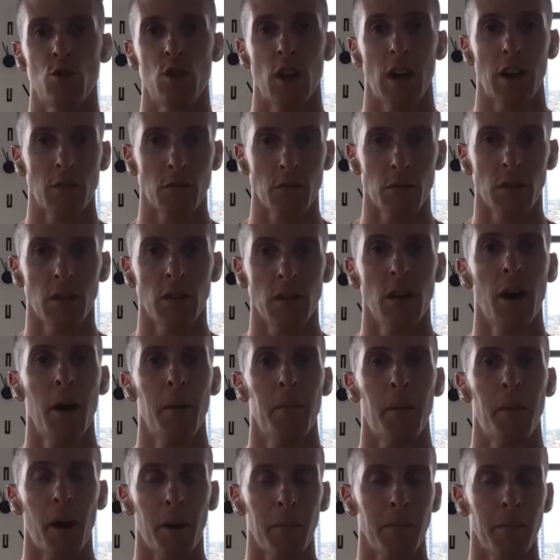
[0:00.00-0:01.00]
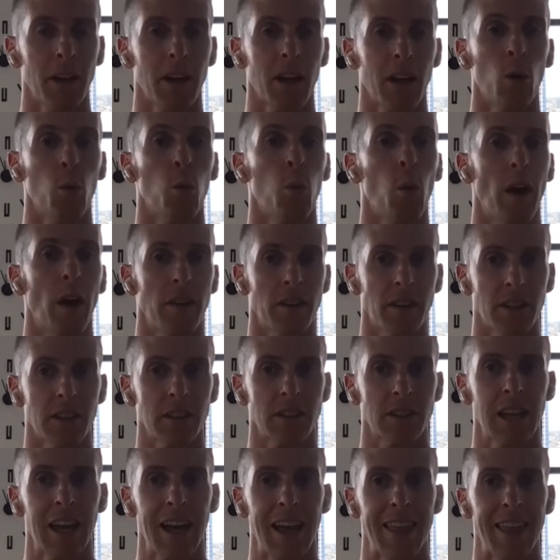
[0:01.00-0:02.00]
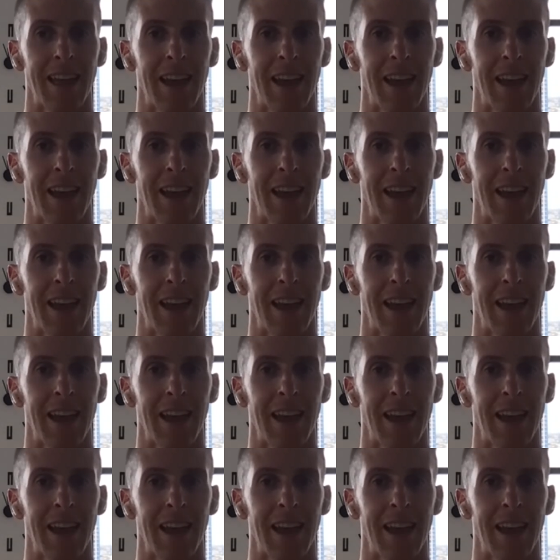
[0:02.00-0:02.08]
general public awareness